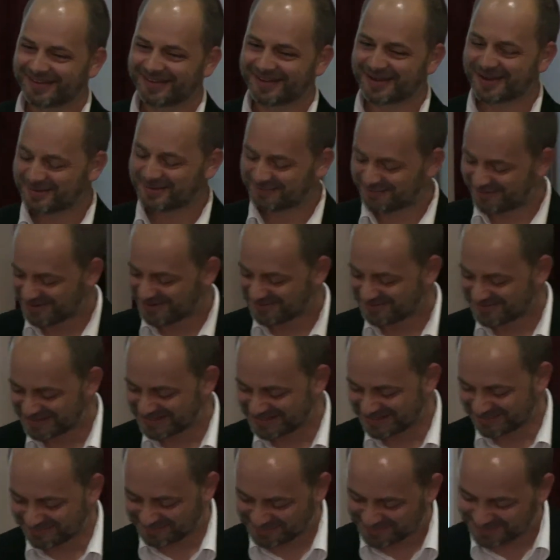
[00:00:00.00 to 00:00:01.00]
had 5
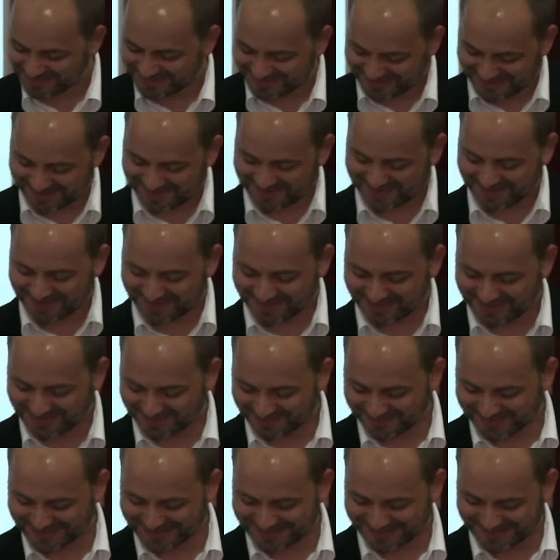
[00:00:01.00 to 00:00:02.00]
minutes left, but don't worry, we're
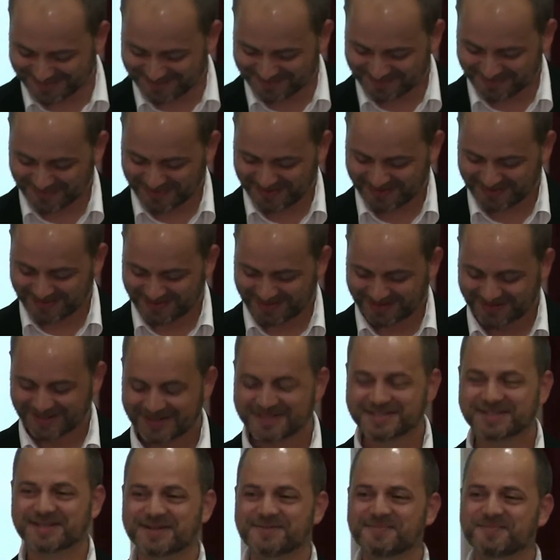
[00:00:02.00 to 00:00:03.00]
almost done.
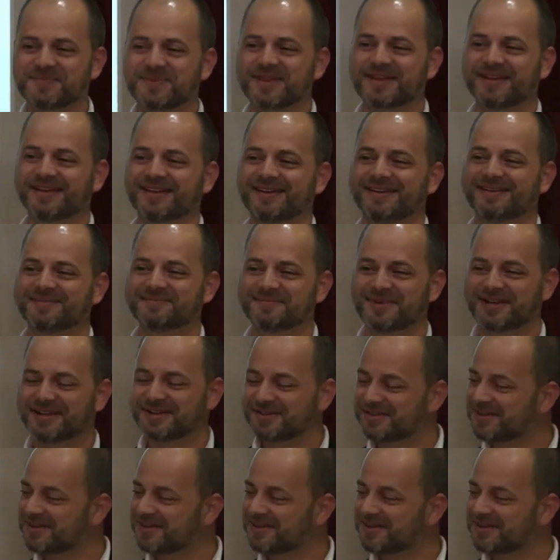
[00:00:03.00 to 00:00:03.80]
So my